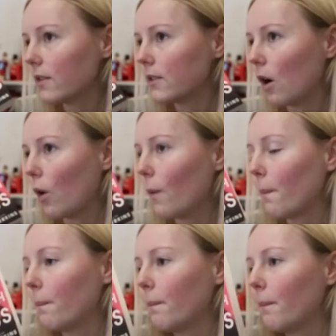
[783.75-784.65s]
So,
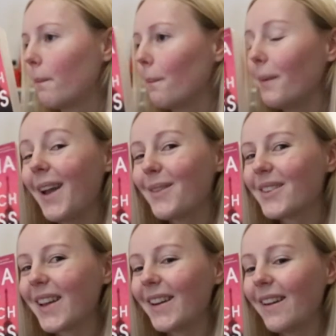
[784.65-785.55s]
but yeah, I'm
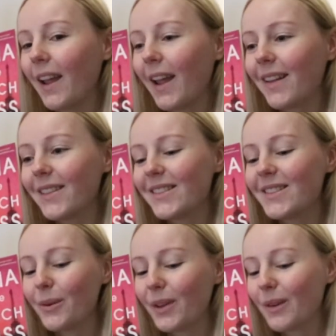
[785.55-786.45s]
excited and this is
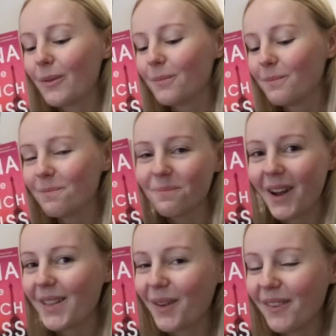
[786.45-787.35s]
so cute.
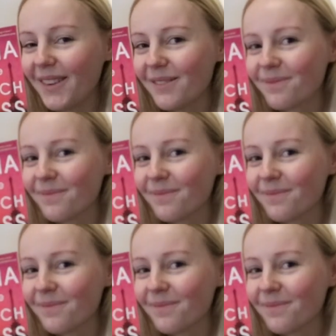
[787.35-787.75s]
I love it.